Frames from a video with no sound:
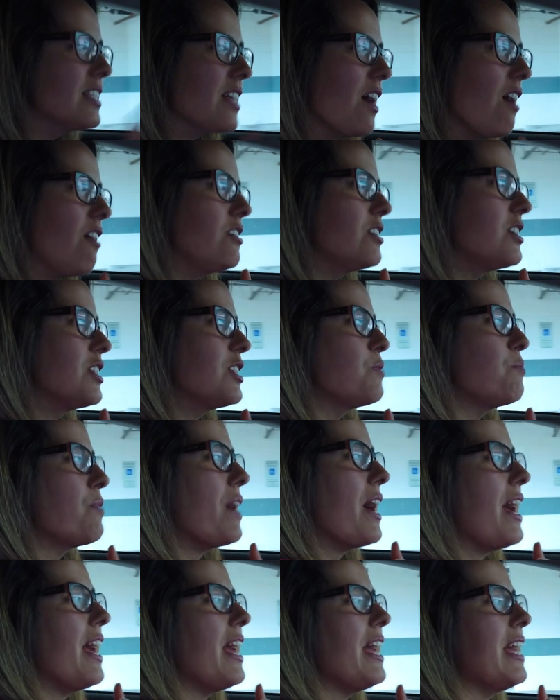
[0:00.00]
can tell just
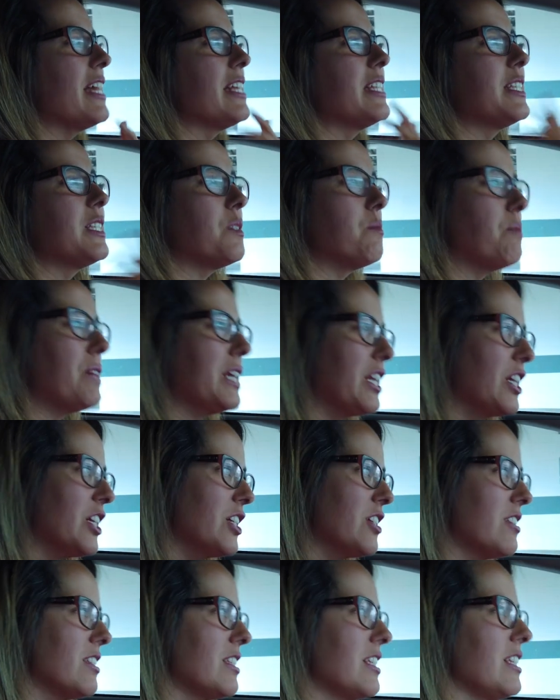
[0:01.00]
by his
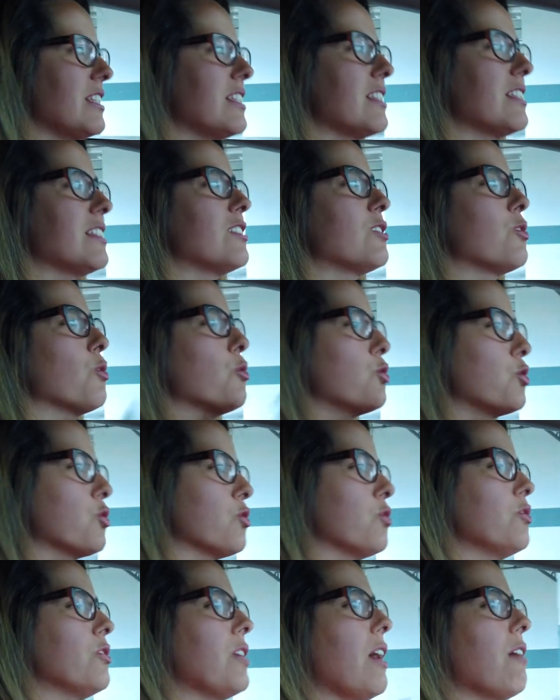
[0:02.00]
demeanors. He's
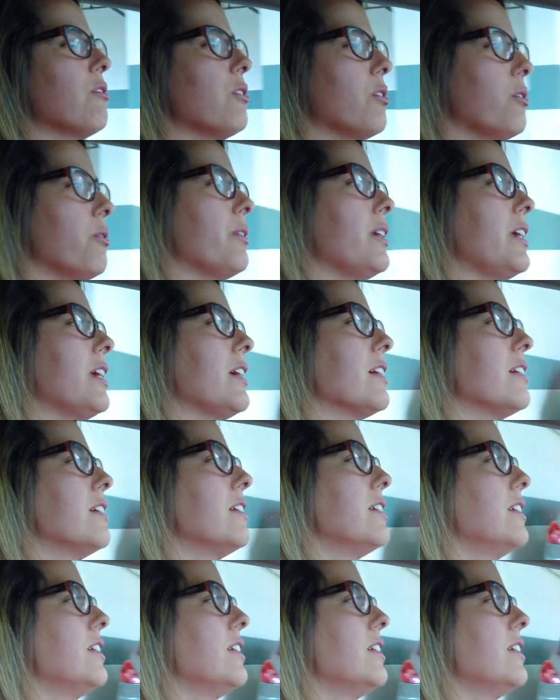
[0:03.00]
social, outgoing,